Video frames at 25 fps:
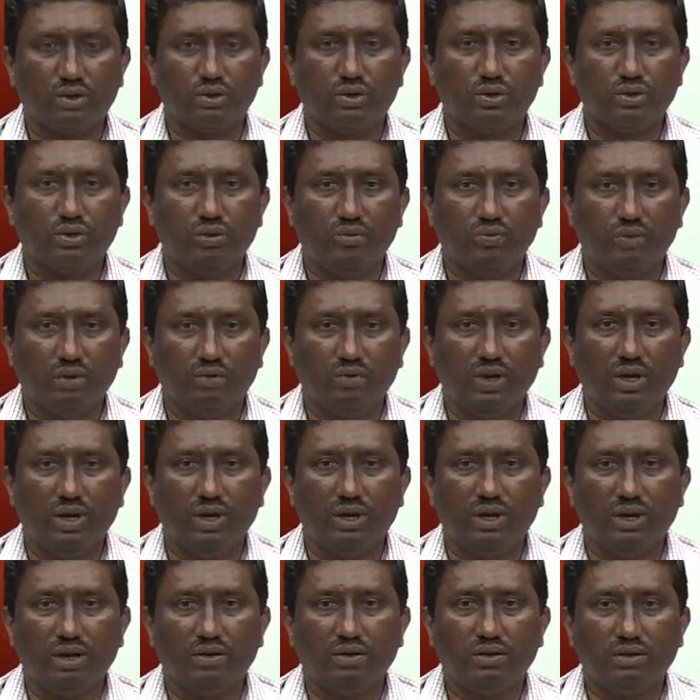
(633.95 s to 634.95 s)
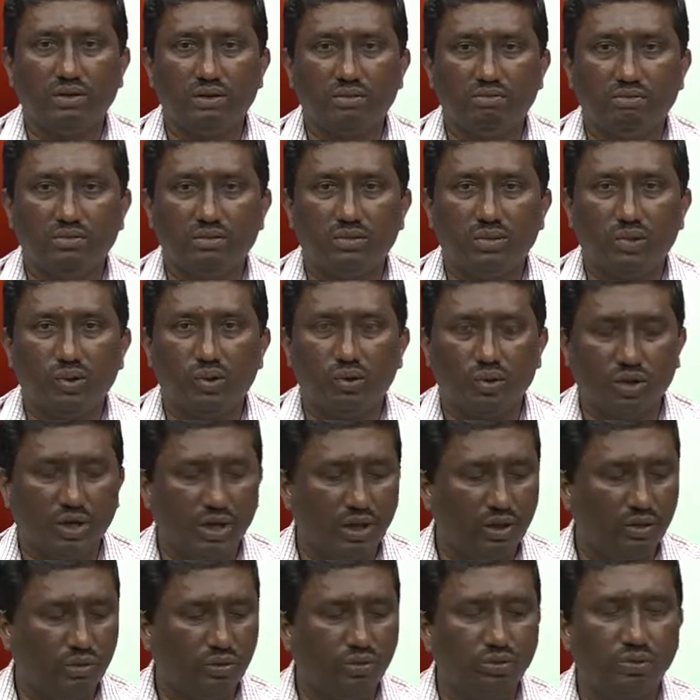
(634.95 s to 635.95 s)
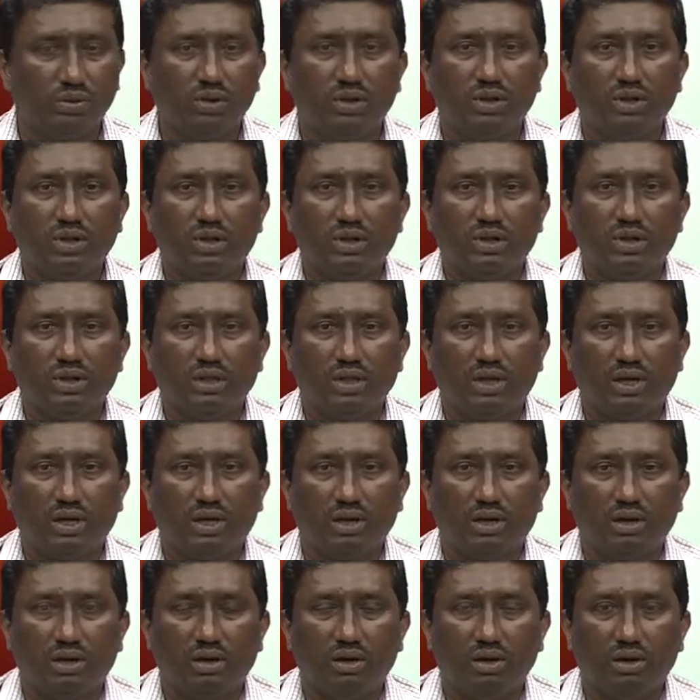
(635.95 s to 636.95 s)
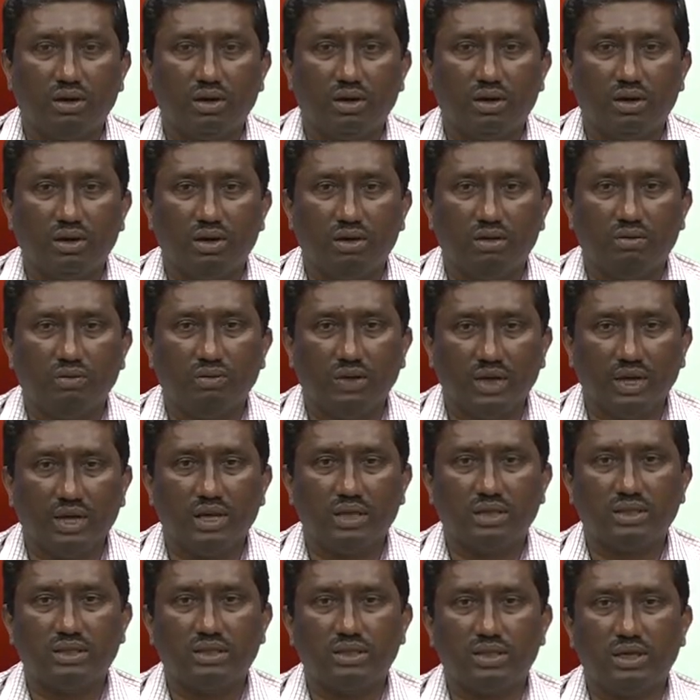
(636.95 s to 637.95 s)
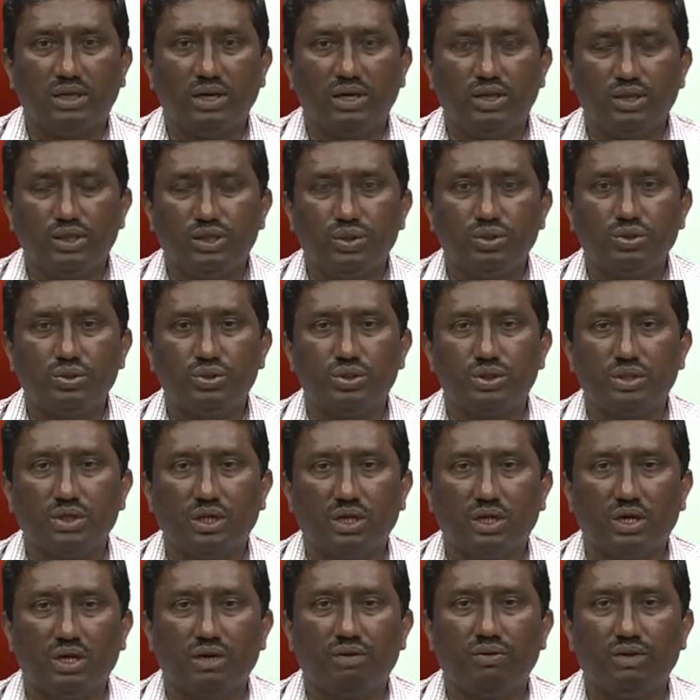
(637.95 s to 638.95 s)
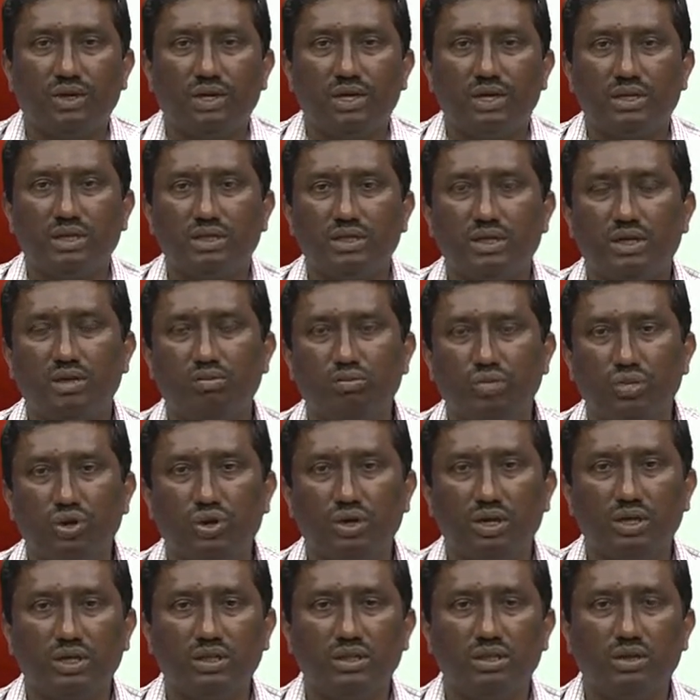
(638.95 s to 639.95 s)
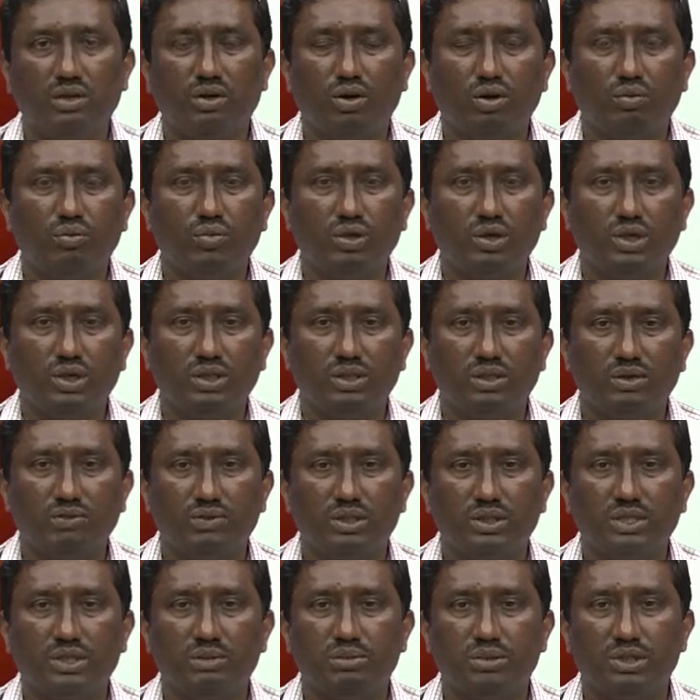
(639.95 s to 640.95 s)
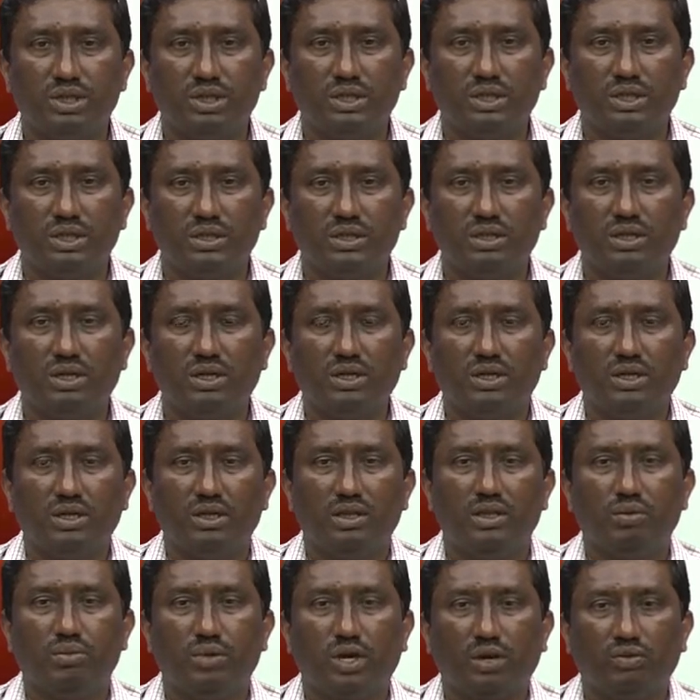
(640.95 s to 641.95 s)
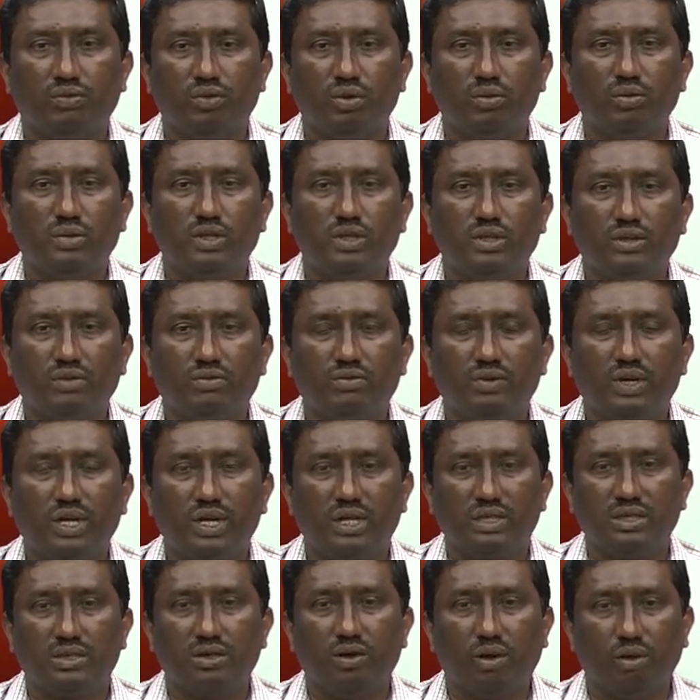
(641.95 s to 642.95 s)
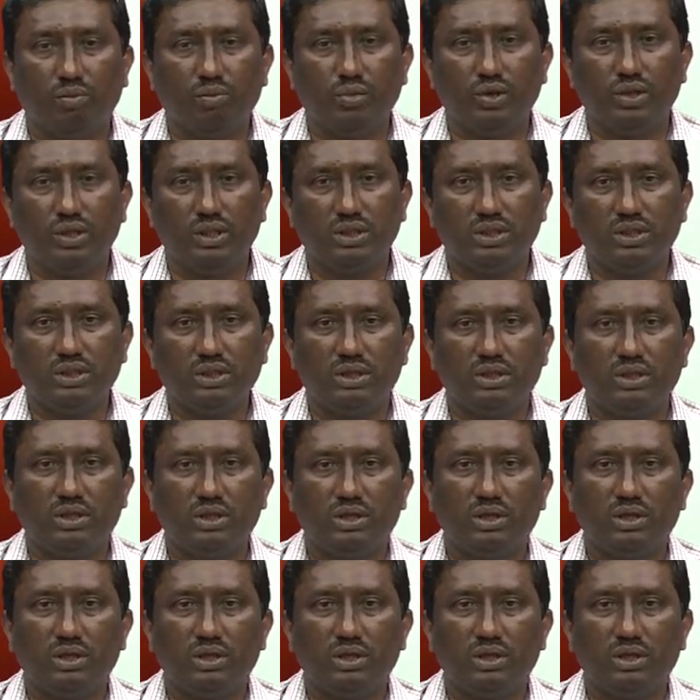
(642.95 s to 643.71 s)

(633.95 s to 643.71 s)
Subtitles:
So, we will look into the various issues and various importance components of the substations, the performance of various components